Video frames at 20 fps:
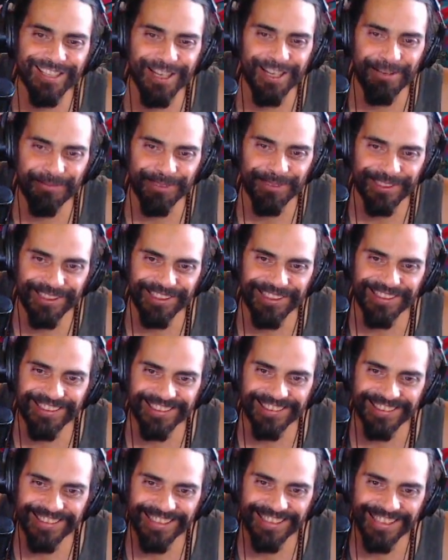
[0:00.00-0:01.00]

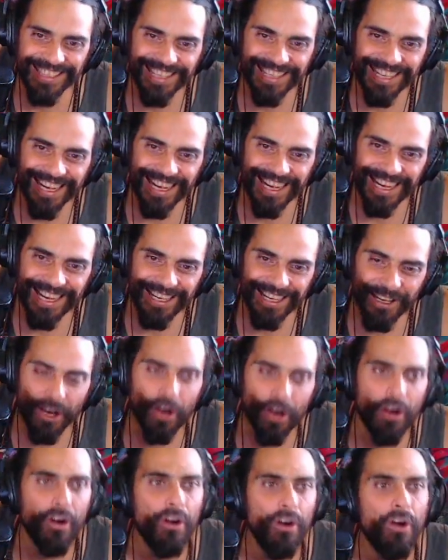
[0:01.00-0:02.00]
Leprechaun. And,
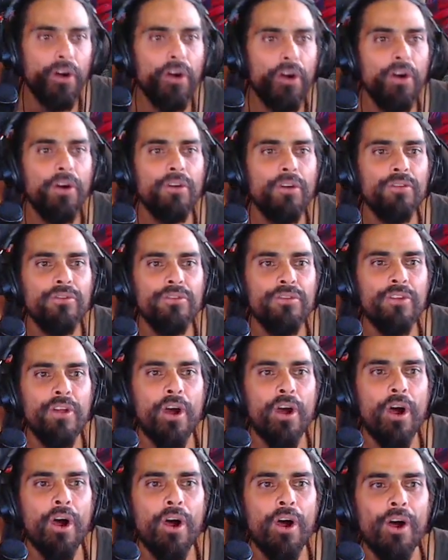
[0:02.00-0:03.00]
oh
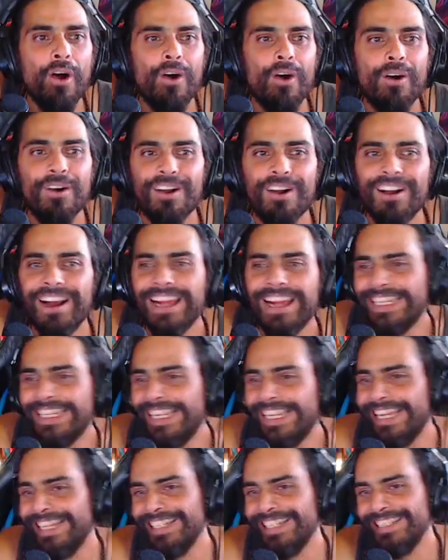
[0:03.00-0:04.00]
no, I
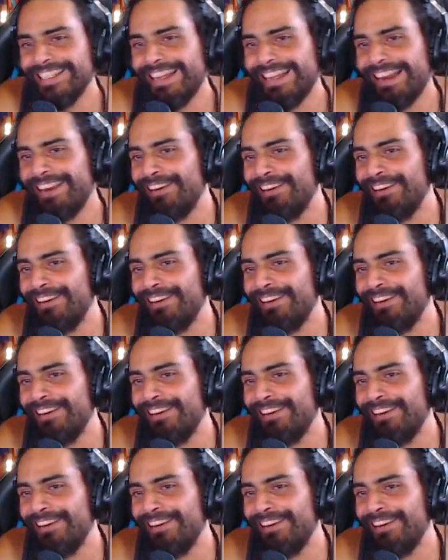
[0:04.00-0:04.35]
get it now.